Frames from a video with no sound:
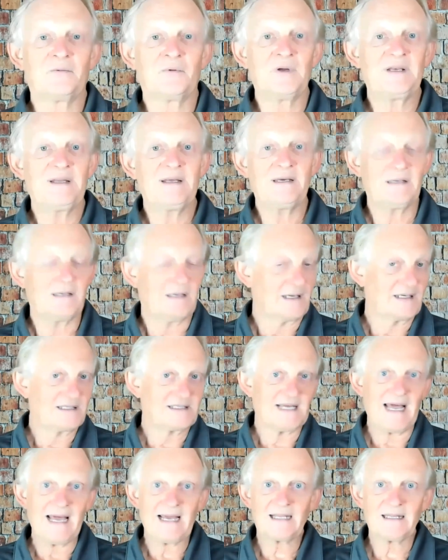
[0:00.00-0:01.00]
we did
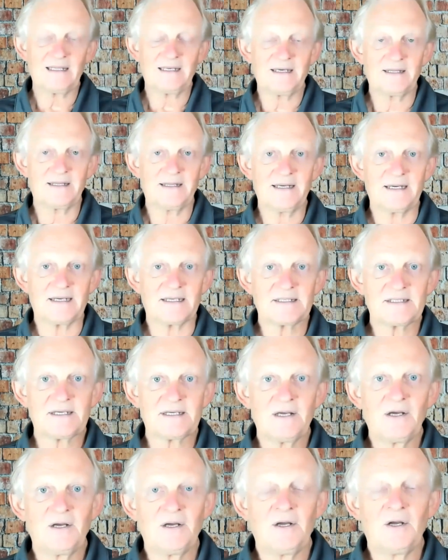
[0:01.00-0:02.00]
exactly in this
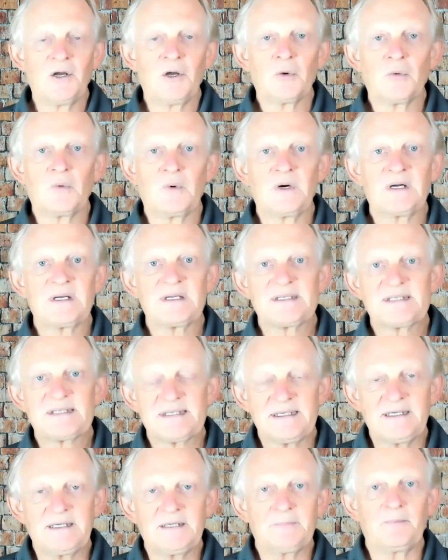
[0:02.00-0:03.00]
was
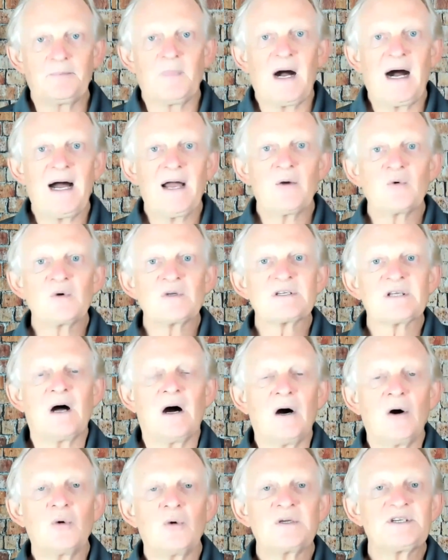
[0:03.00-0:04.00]
I was
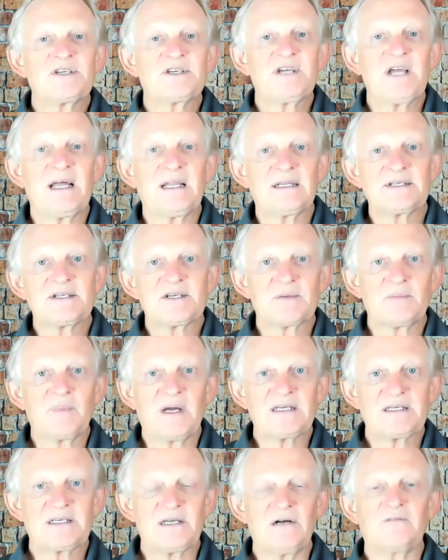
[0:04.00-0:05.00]
always challenging
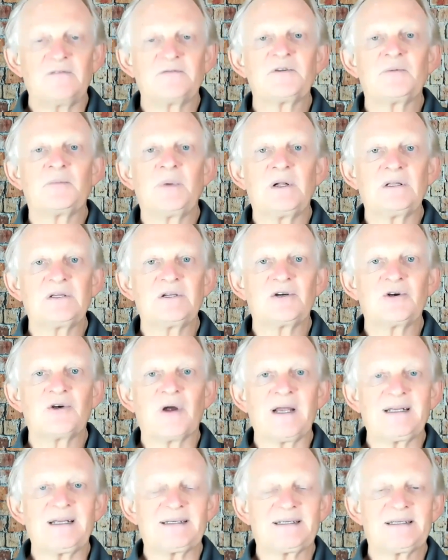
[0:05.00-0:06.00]
myself to build a
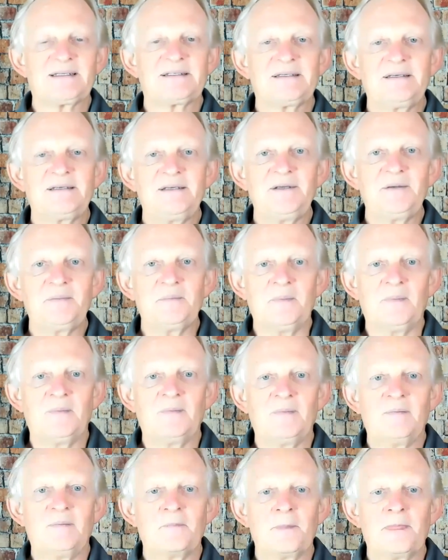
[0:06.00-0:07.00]
great team.
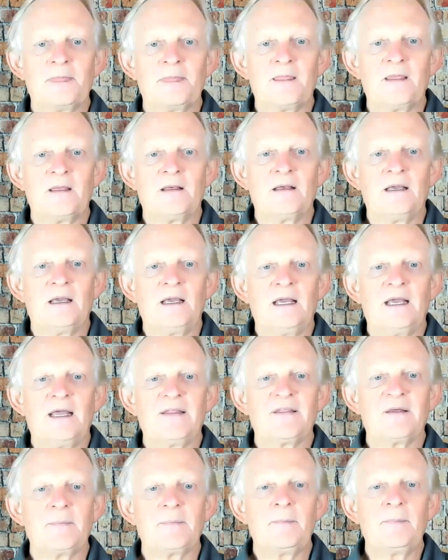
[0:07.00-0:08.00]
And
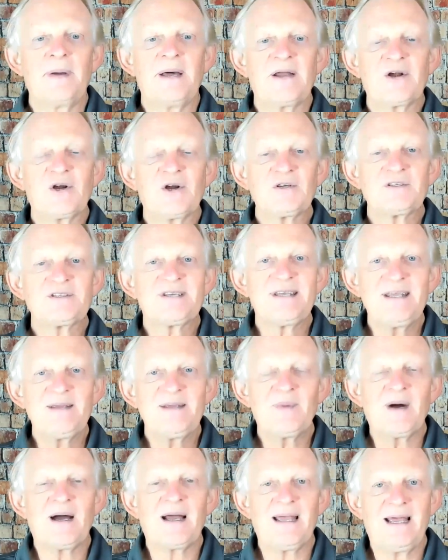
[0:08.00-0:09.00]
the better
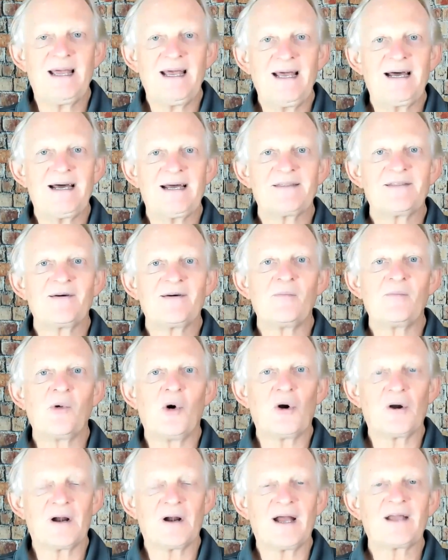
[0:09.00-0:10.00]
team I had, the
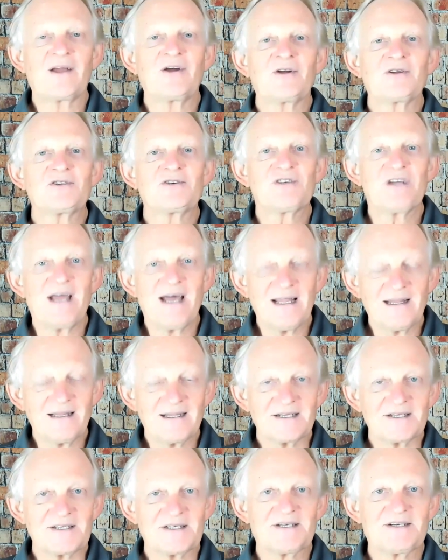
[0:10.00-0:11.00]
more I could
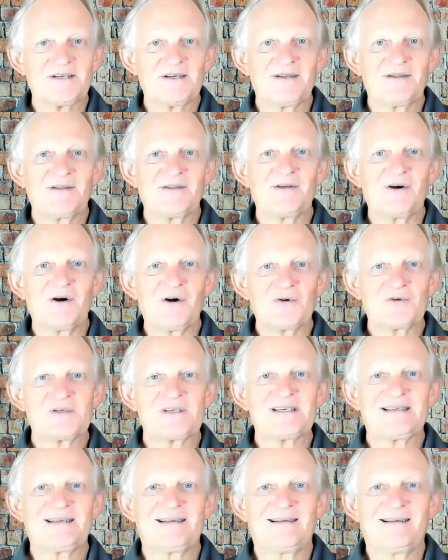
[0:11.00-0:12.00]
challenge
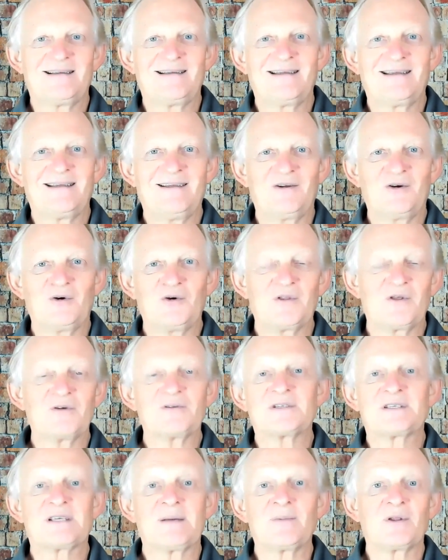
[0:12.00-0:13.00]
those,
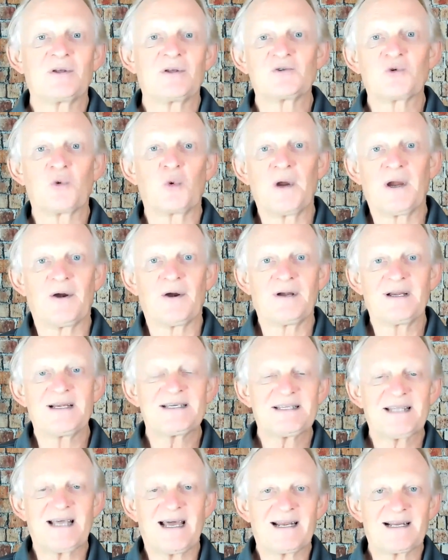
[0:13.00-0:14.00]
some of those weary
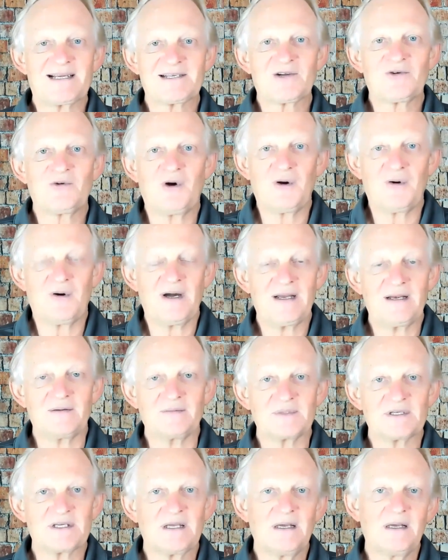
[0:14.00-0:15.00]
status quo
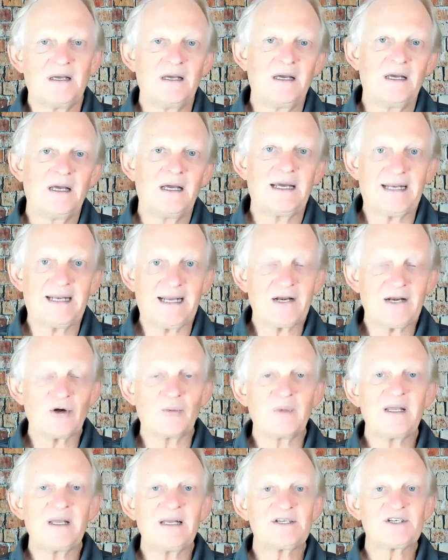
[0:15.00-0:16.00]
items. And I don't
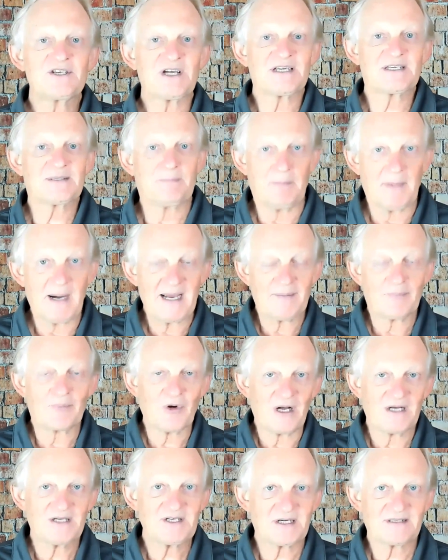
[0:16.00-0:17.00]
mean just my
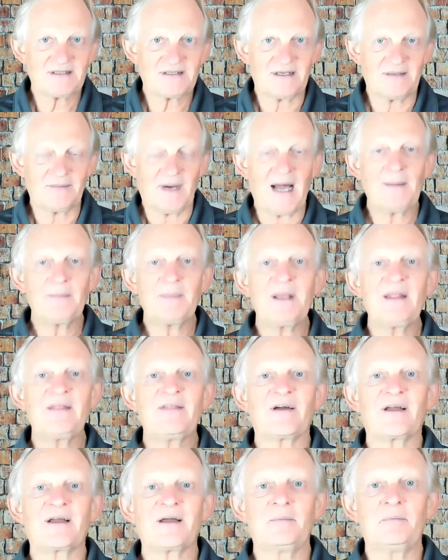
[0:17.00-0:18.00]
project team. I mean
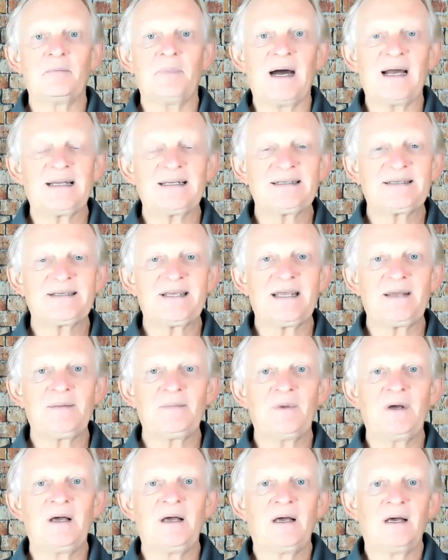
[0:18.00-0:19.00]
the combined
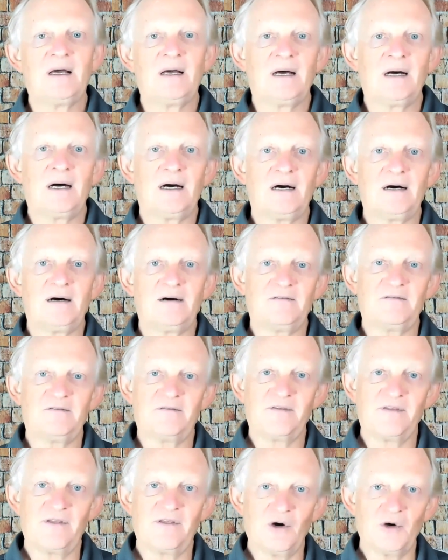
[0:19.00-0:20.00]
team of
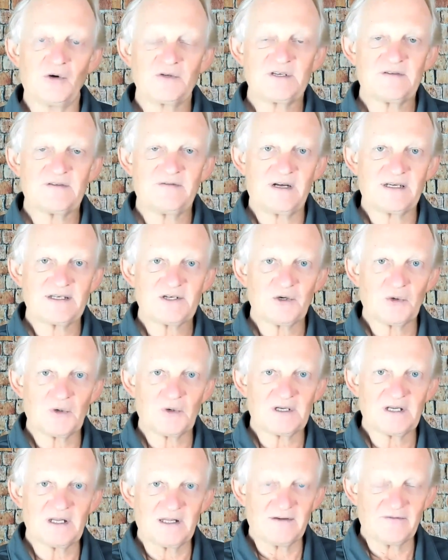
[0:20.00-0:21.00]
those of us who are
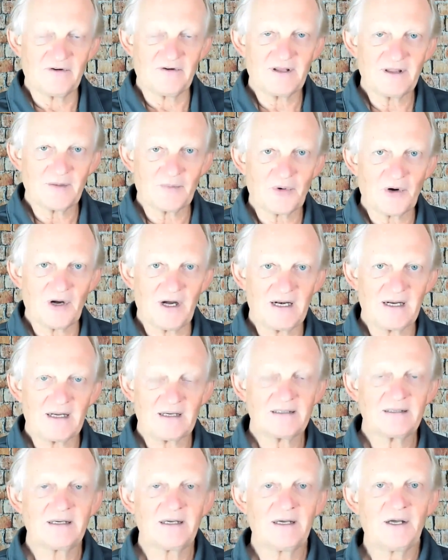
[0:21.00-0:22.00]
delivering the
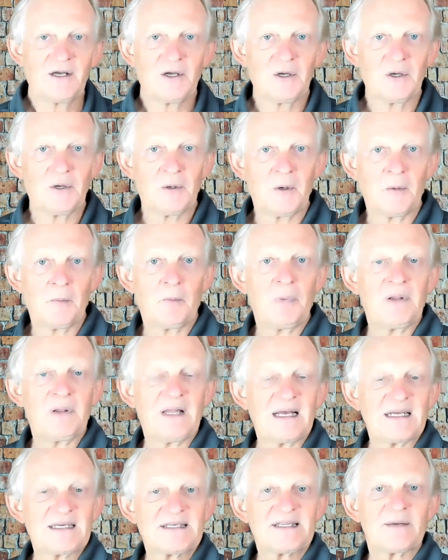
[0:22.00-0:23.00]
product,
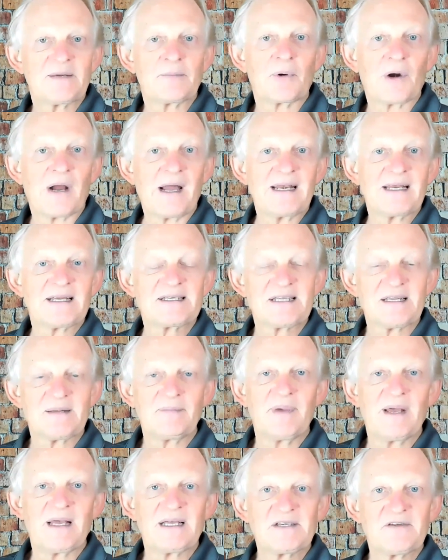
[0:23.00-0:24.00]
plus the brightest and
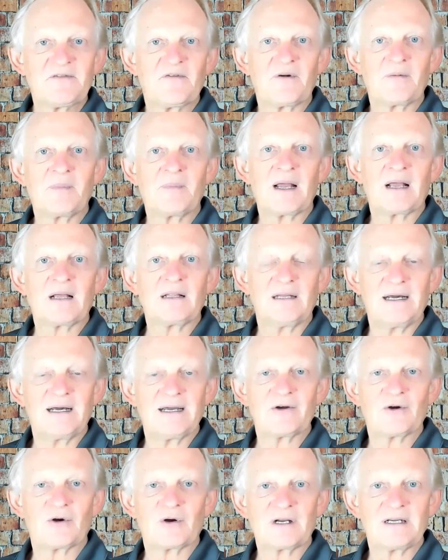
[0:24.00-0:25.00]
best from my
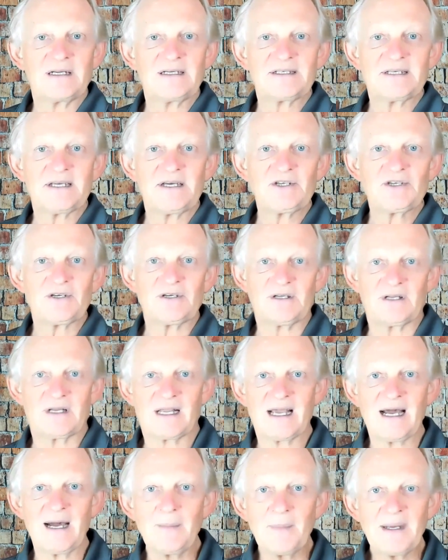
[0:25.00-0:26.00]
client organization,
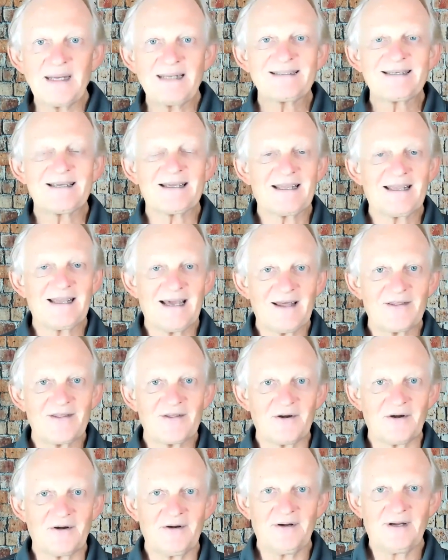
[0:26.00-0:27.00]
coming
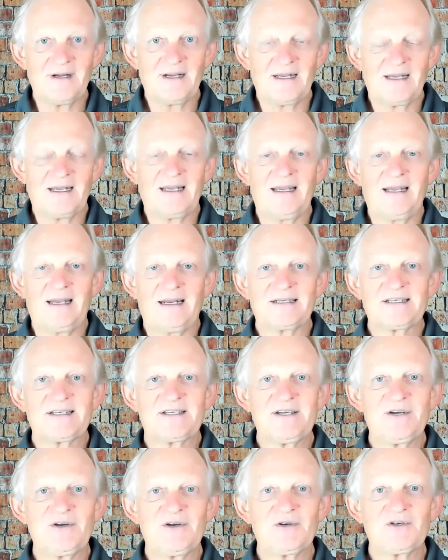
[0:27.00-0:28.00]
together in
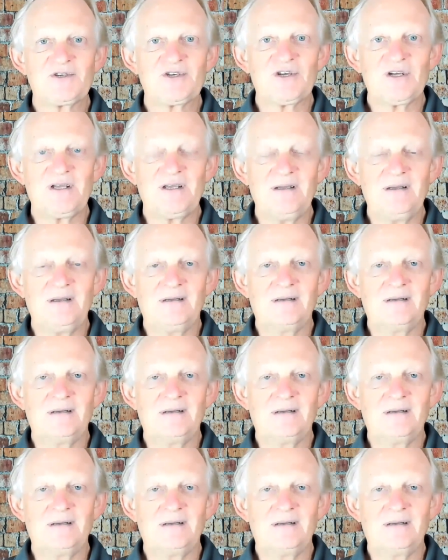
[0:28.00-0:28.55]
synergy